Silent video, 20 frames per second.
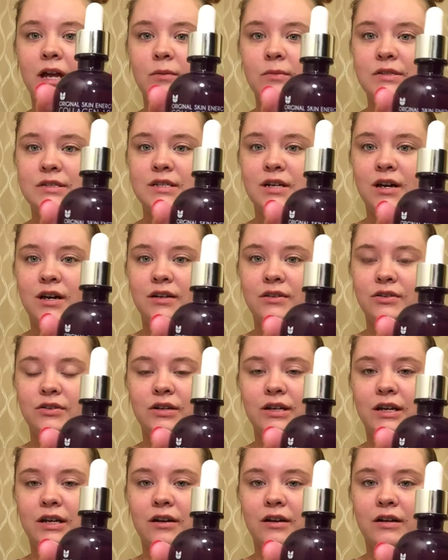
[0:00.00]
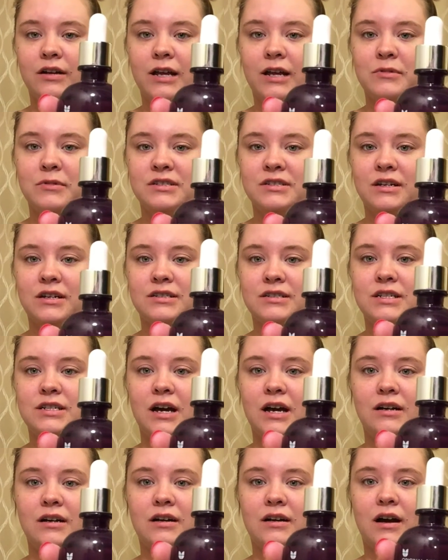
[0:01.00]
Amazon. You can get it on
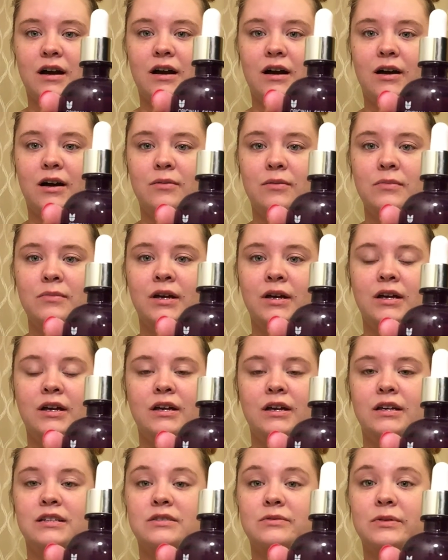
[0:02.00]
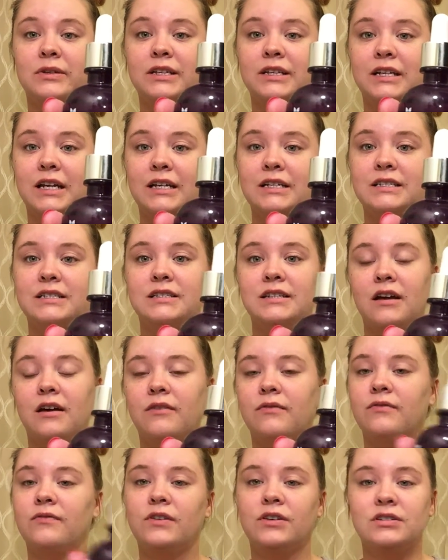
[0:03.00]
Amazon.com. It's really nice
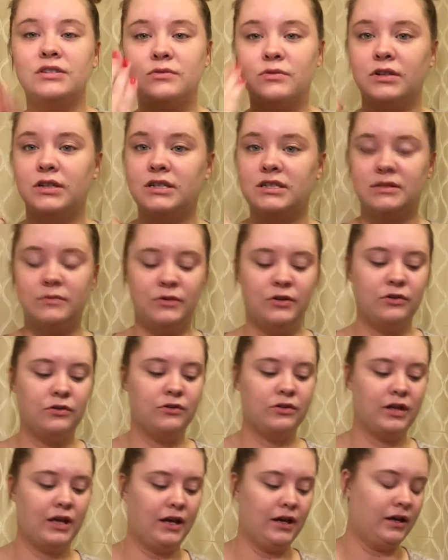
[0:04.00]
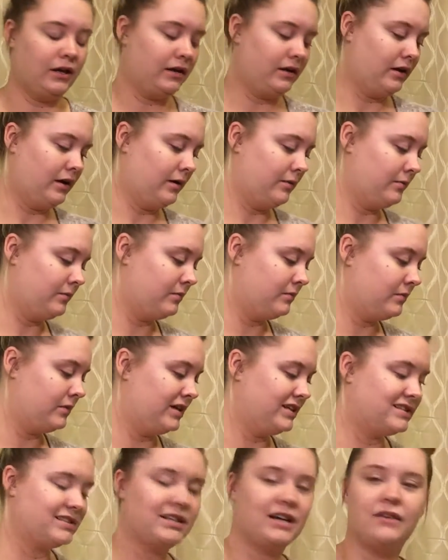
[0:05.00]
stuff, feels really smooth, and
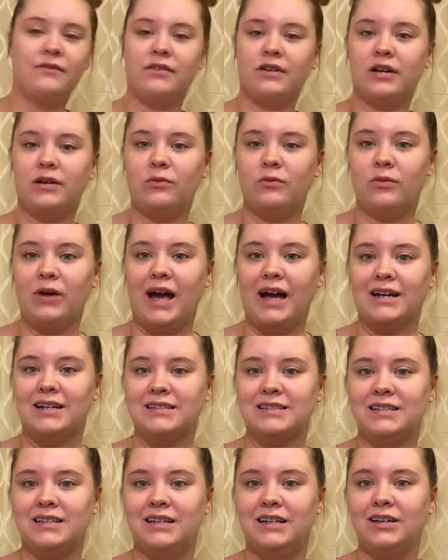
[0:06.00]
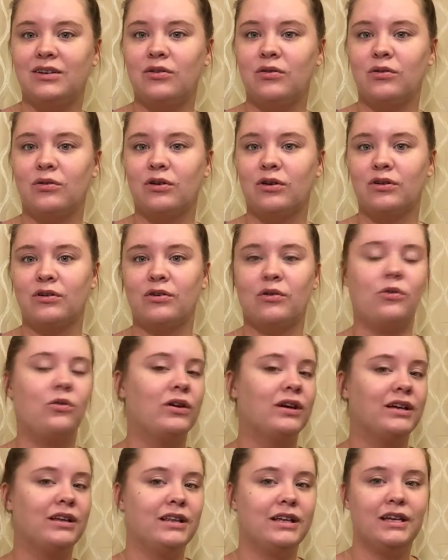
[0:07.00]
it's not very waxy or
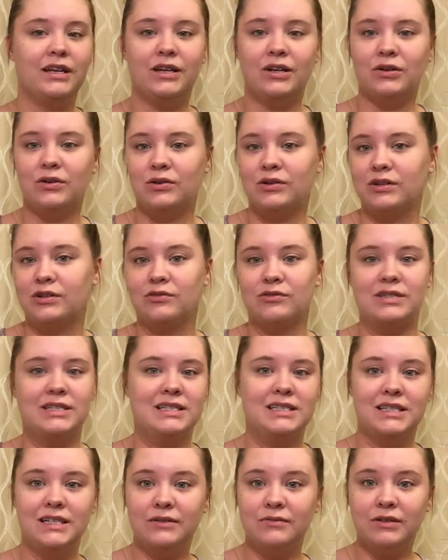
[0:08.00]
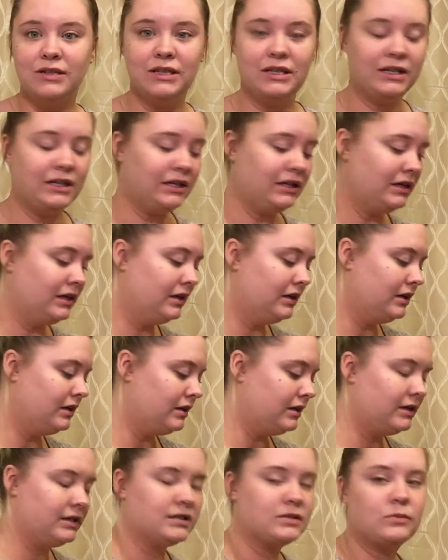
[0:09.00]
oily or greasy really.
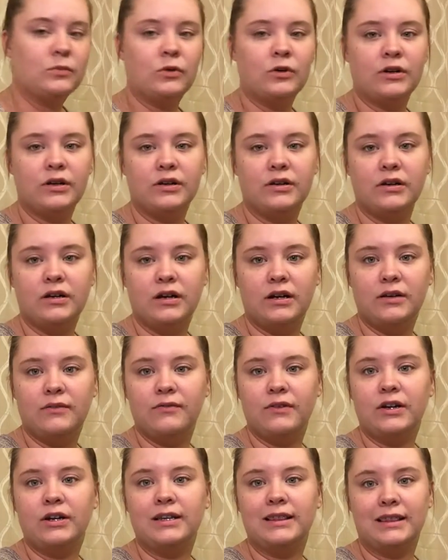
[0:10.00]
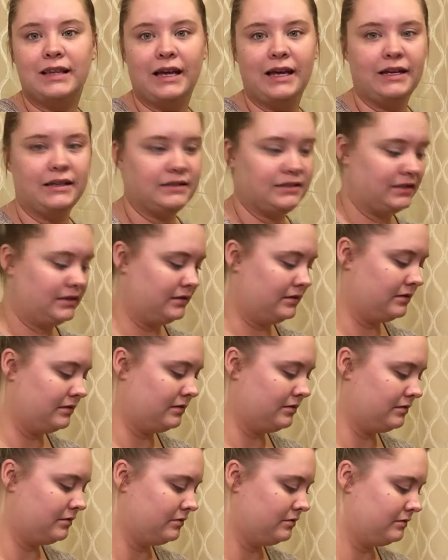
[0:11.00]
It's more very light,
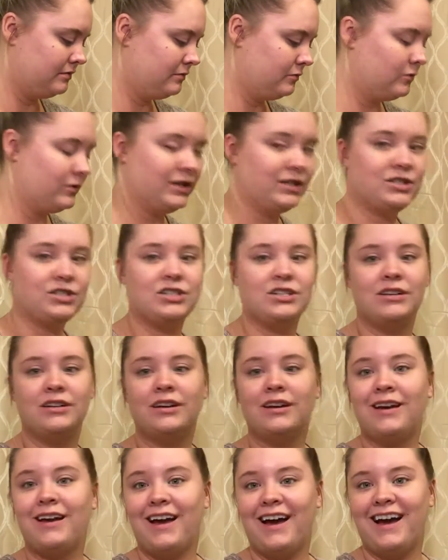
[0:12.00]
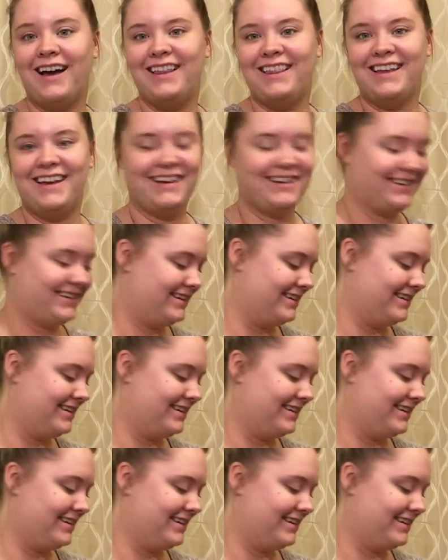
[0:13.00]
which I like.